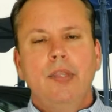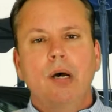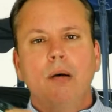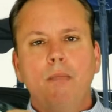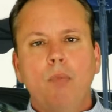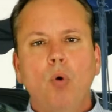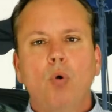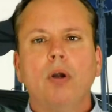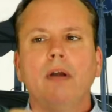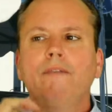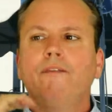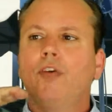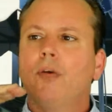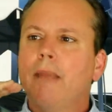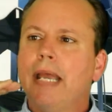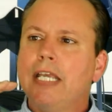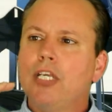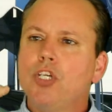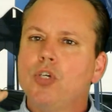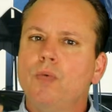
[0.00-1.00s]
The more
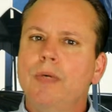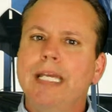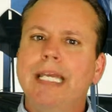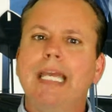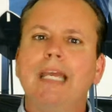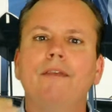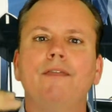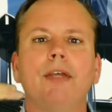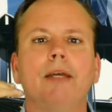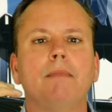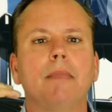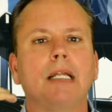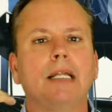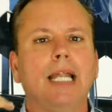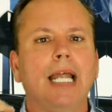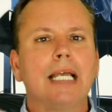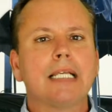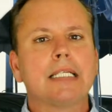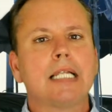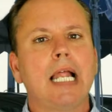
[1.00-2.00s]
information we give him, the
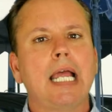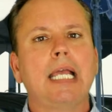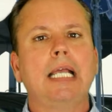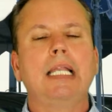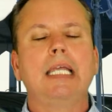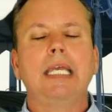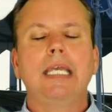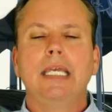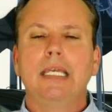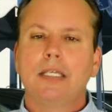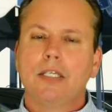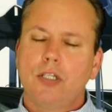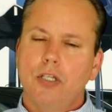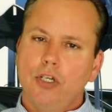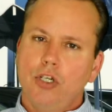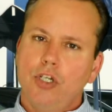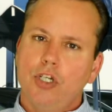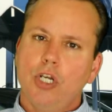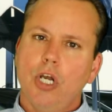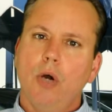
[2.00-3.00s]
less likely he is
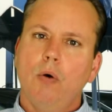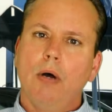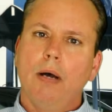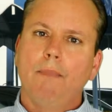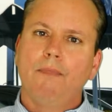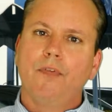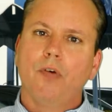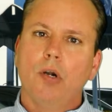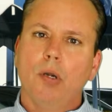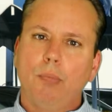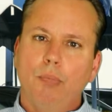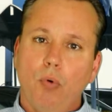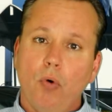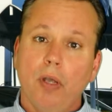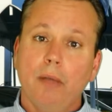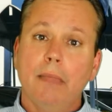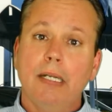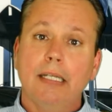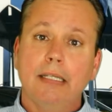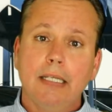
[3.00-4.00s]
to show up for an
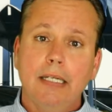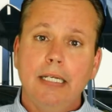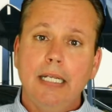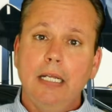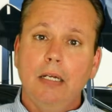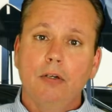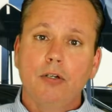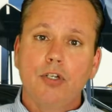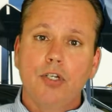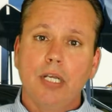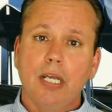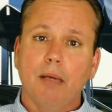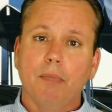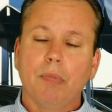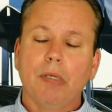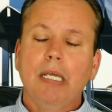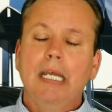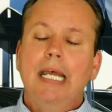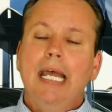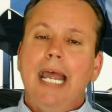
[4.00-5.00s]
appointment at the
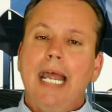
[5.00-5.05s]
dealership.